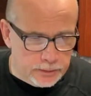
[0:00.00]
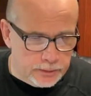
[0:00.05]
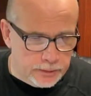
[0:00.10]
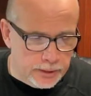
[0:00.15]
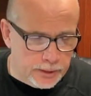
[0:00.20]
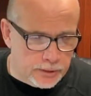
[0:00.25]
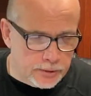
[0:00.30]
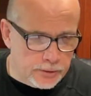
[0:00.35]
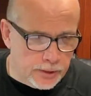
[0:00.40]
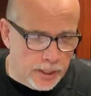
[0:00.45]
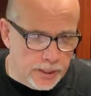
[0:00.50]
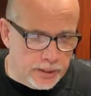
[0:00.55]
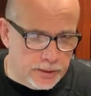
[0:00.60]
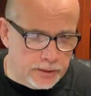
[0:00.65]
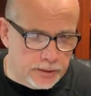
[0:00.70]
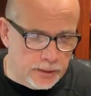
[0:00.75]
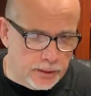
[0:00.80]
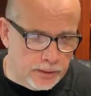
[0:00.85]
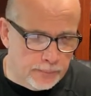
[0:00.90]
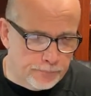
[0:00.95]
get
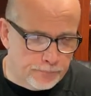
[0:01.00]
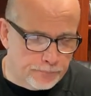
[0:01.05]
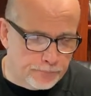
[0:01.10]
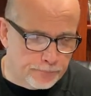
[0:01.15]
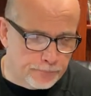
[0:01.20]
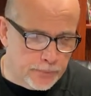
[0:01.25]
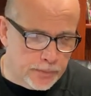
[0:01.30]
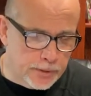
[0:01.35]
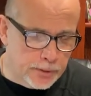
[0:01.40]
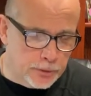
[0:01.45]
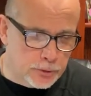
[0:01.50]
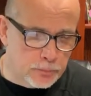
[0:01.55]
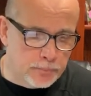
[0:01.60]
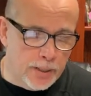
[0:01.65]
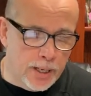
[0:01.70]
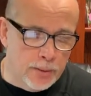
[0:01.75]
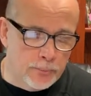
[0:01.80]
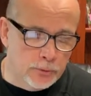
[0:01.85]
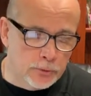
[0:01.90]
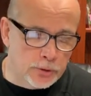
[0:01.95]
excited. Get your
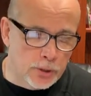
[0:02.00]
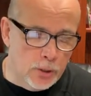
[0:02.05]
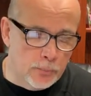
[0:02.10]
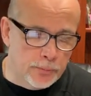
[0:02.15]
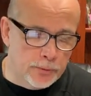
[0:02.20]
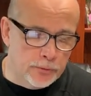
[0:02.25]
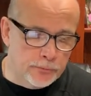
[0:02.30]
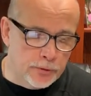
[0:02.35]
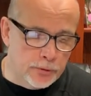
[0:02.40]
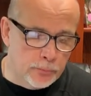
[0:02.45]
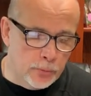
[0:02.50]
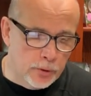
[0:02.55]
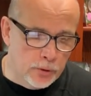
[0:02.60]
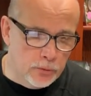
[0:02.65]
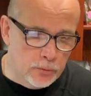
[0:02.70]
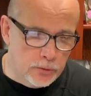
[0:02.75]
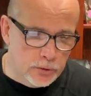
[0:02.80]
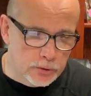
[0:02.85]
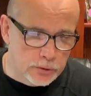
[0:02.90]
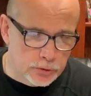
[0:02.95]
Bibles open, if you
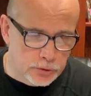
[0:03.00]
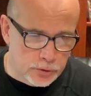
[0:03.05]
will,